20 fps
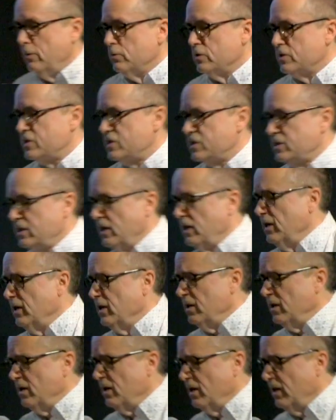was
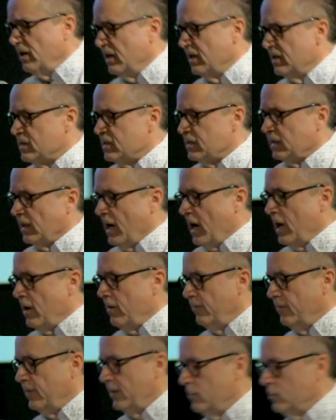seeing his life. He